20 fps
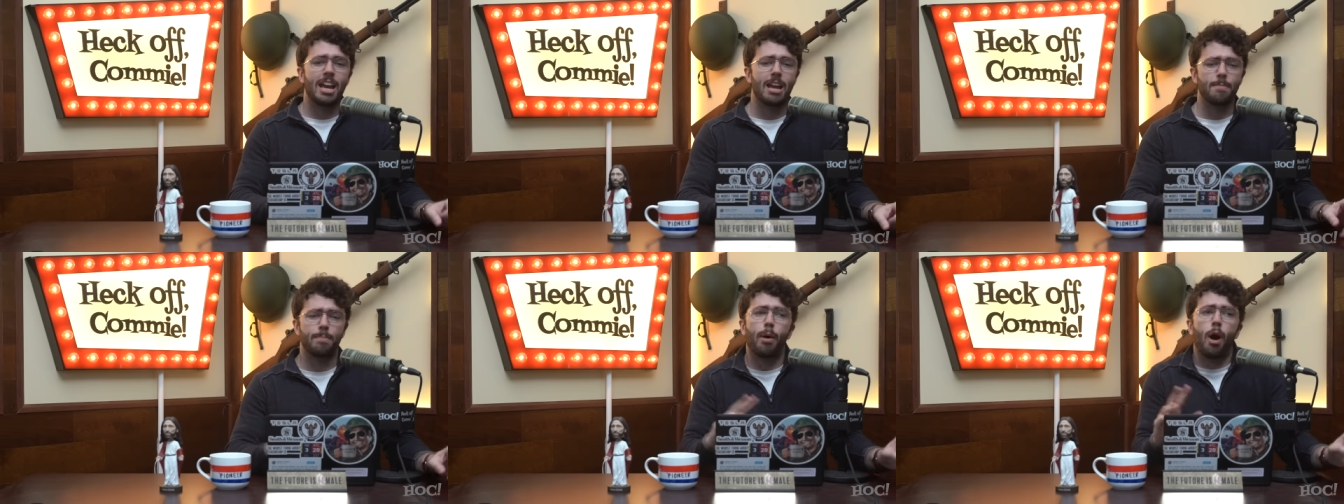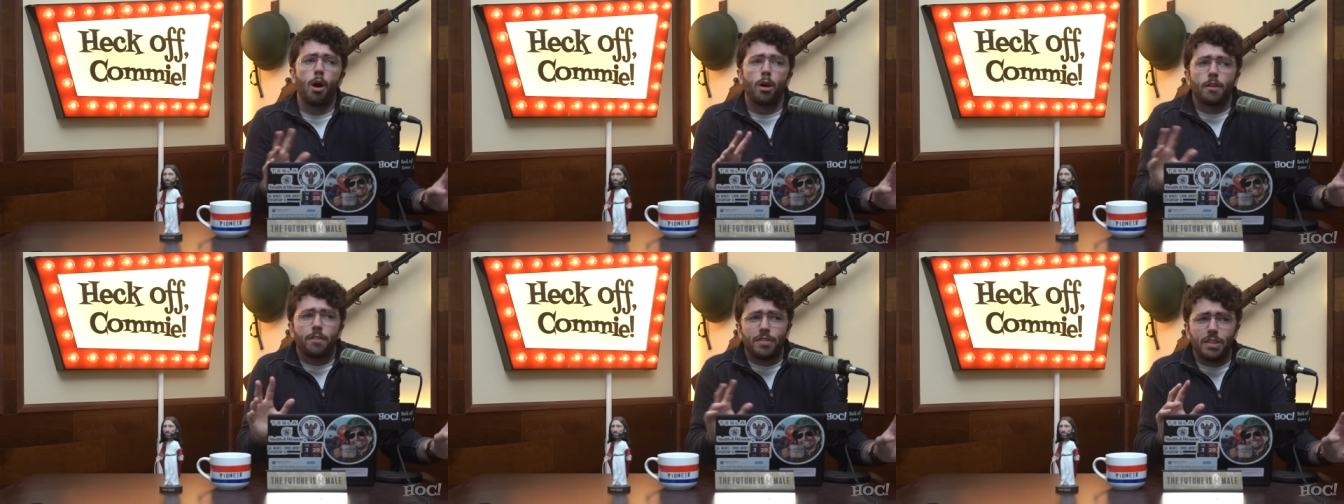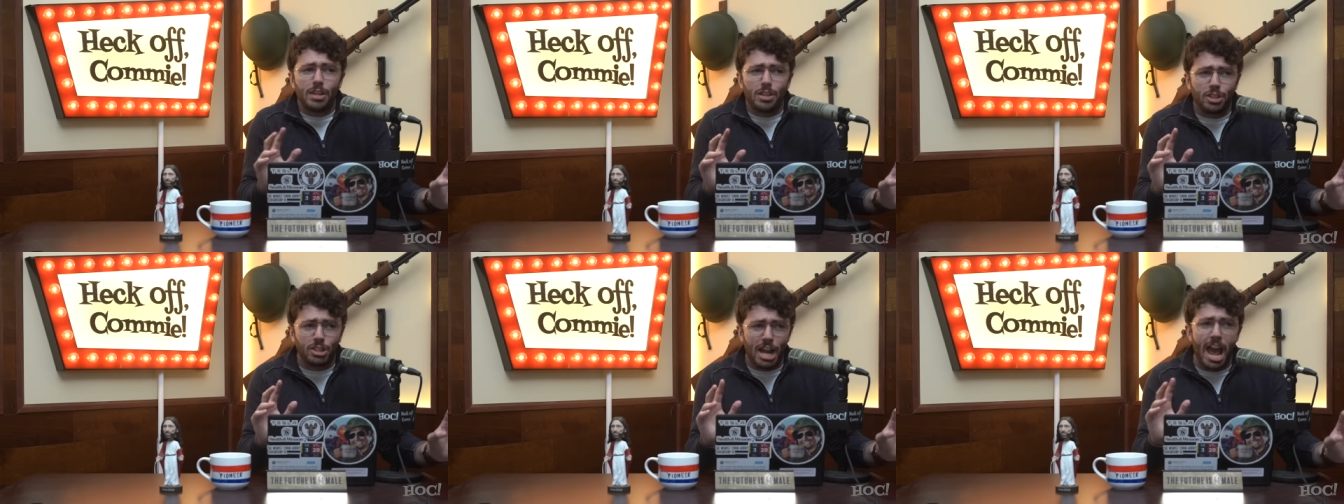and part of
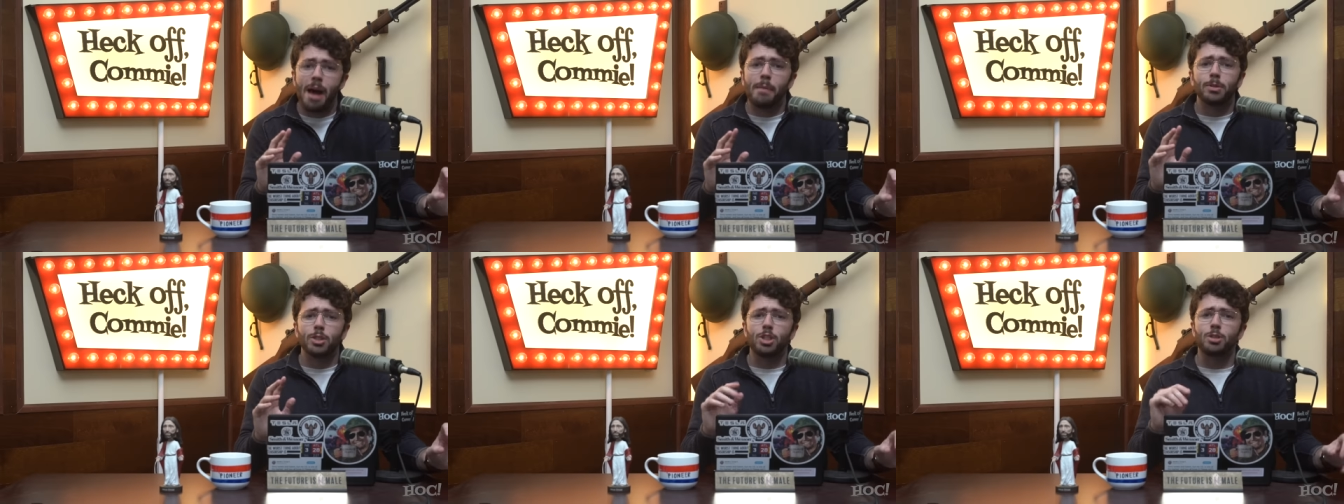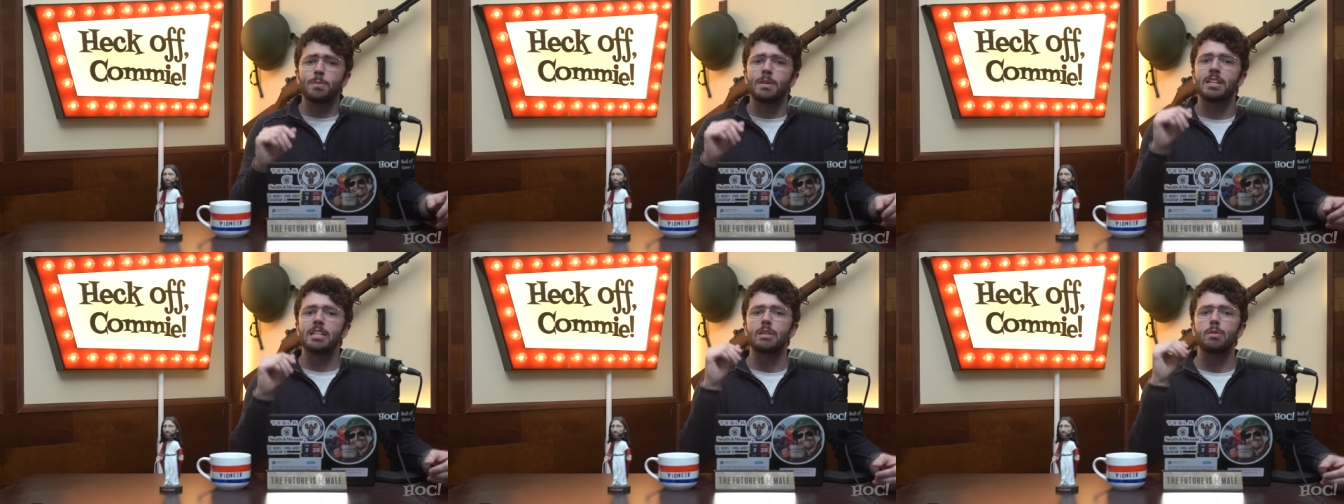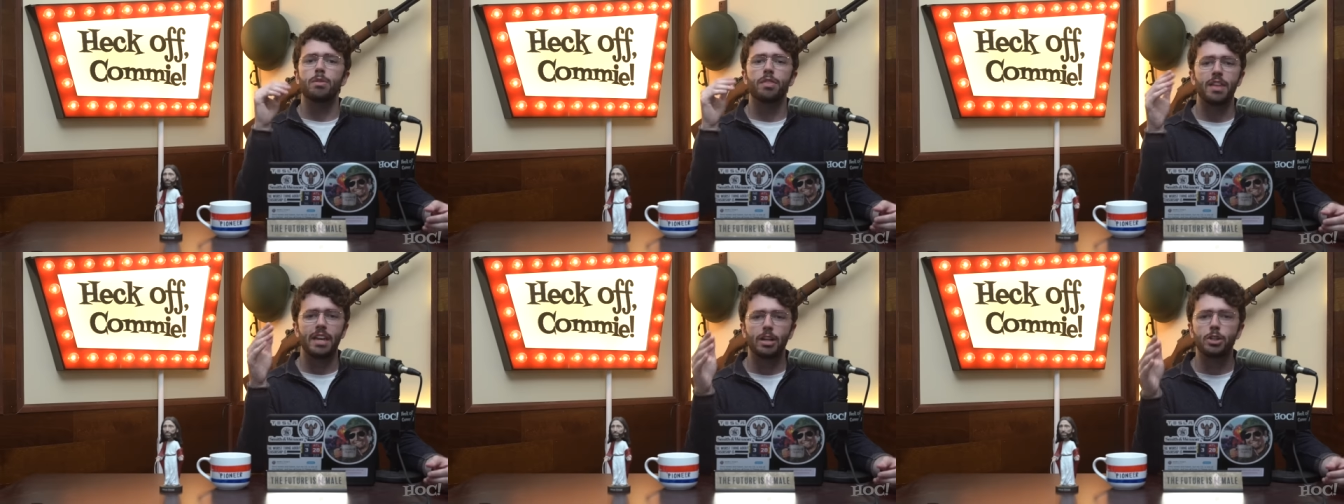the establishment
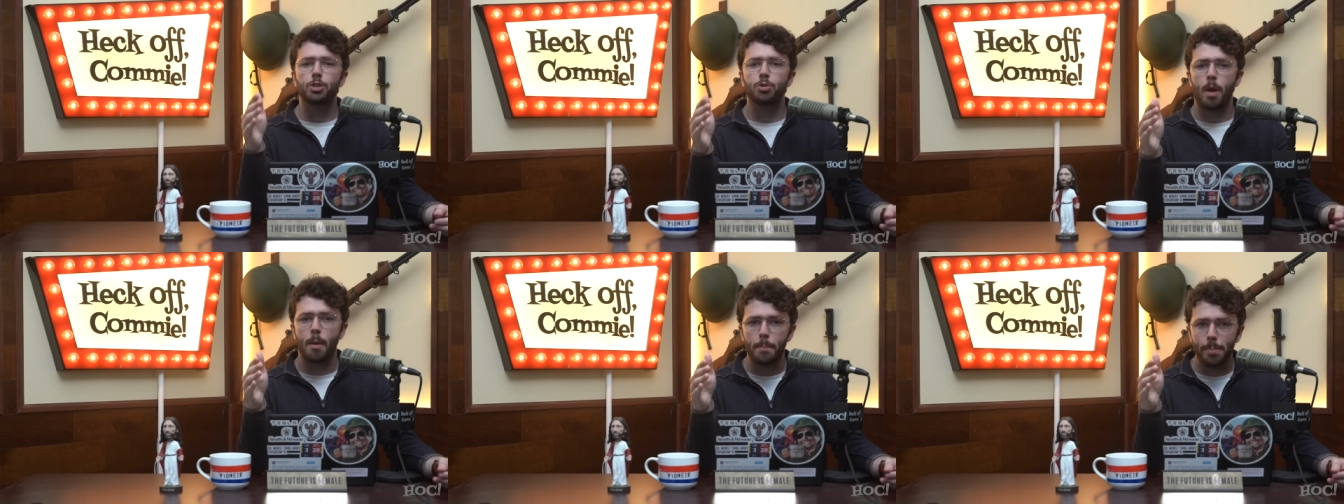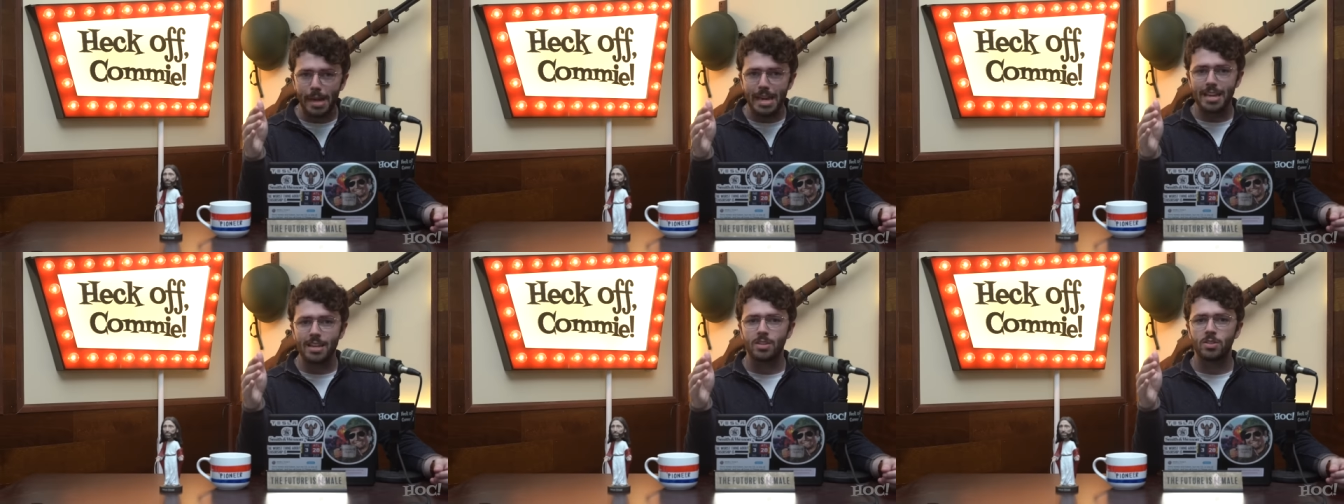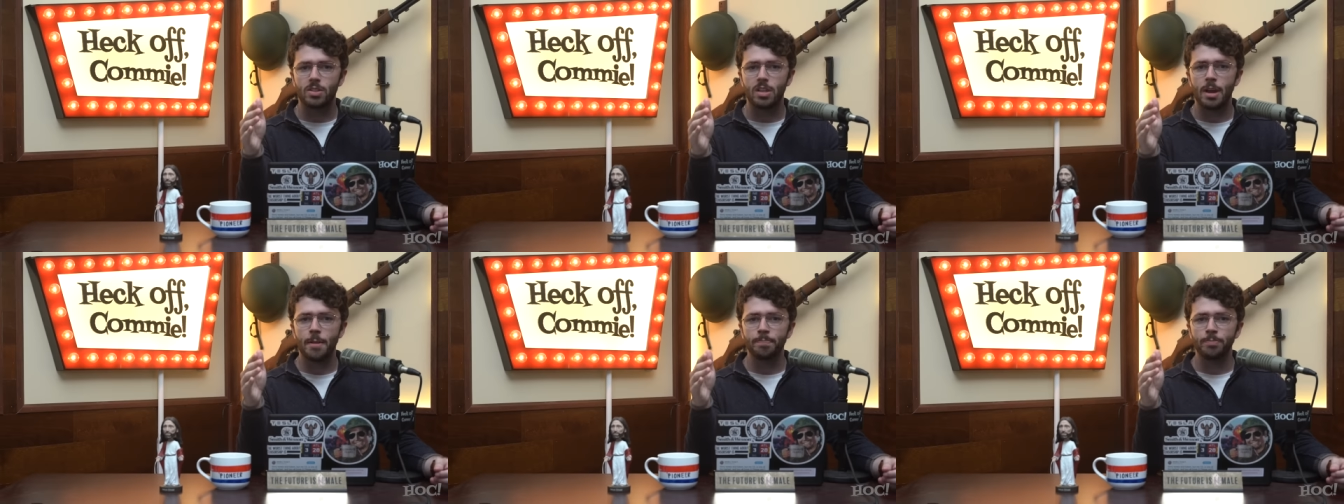you think Trump
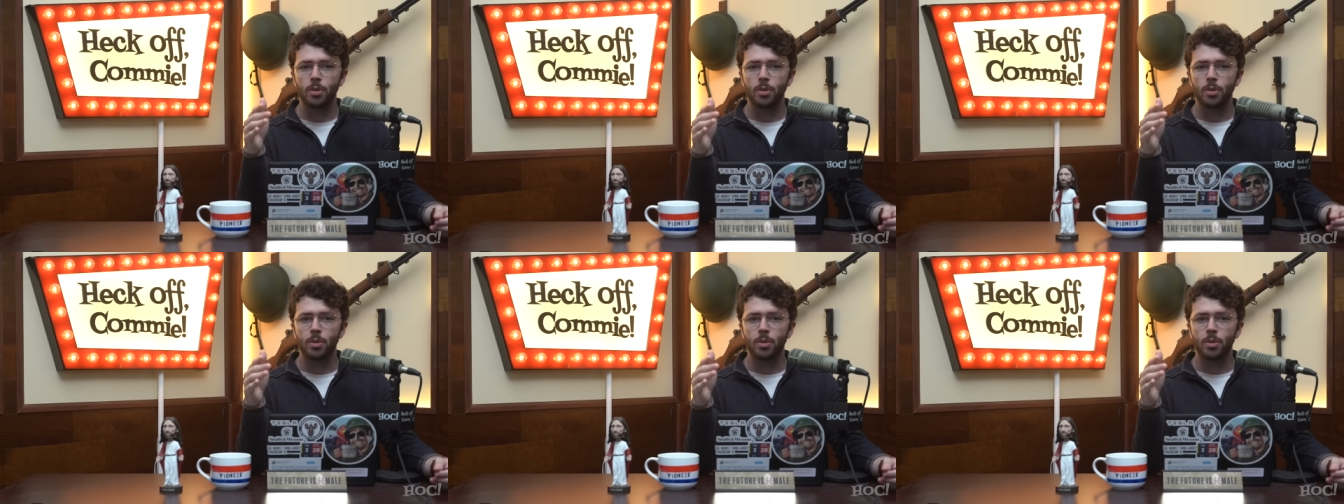is,